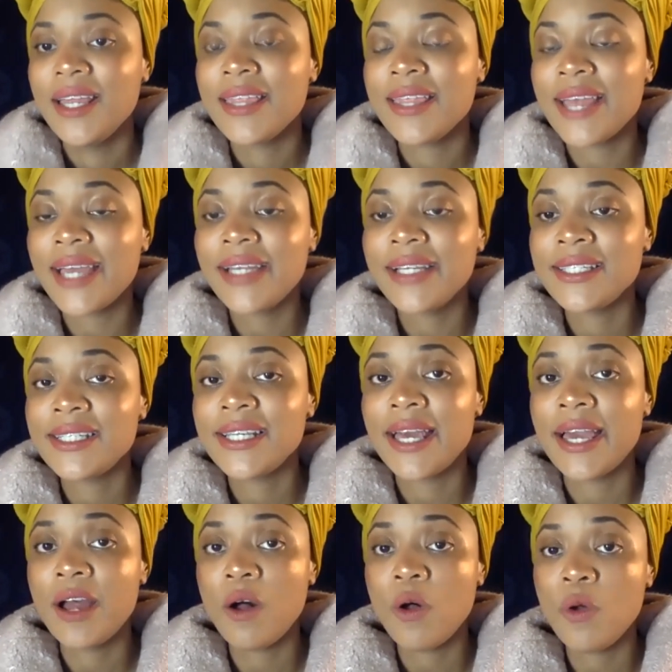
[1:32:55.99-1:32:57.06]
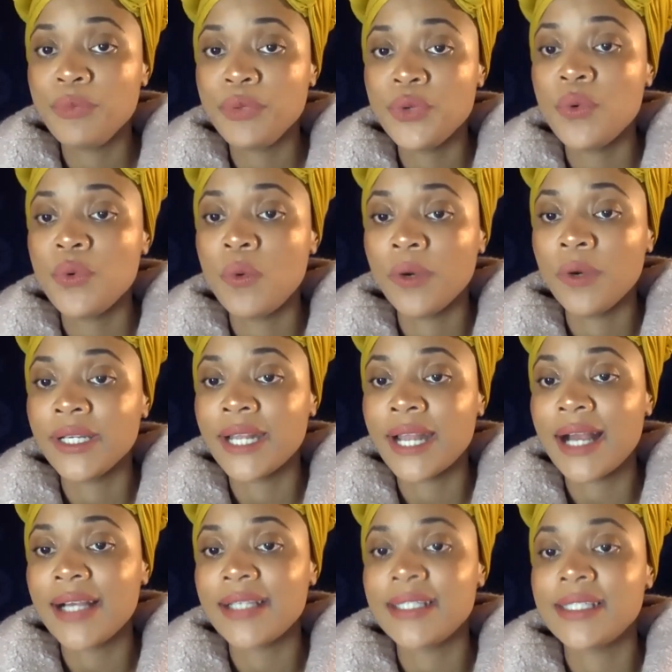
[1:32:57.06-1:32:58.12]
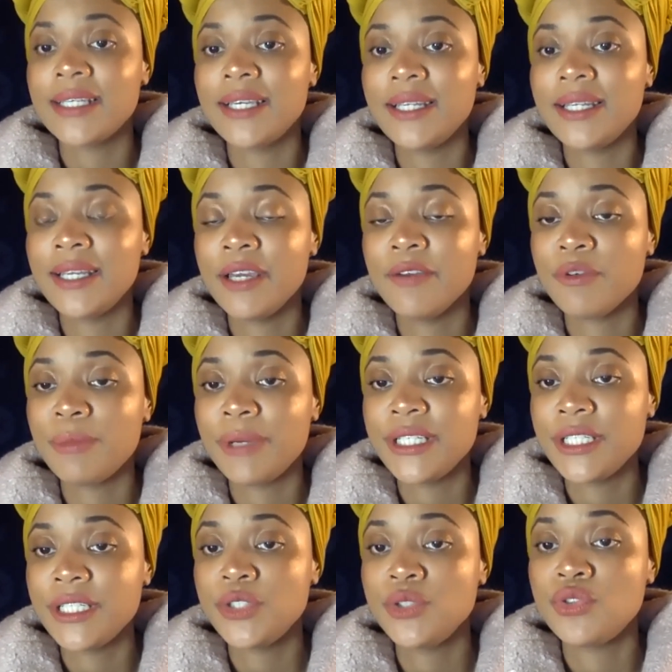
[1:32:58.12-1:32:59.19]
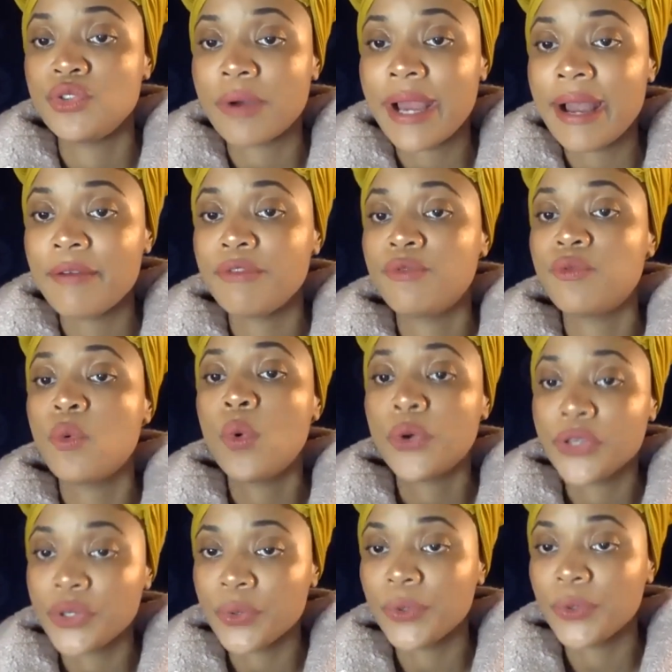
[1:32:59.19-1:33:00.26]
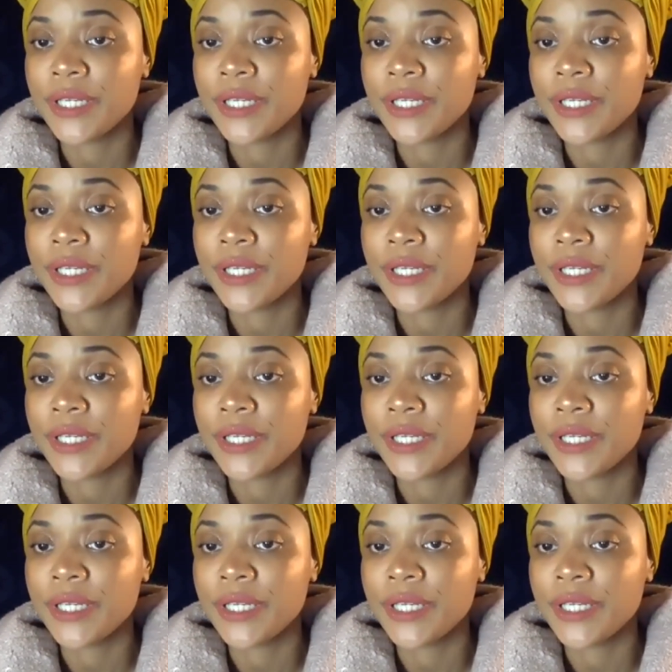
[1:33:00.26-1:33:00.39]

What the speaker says: That is to help you organize the information that you draft for your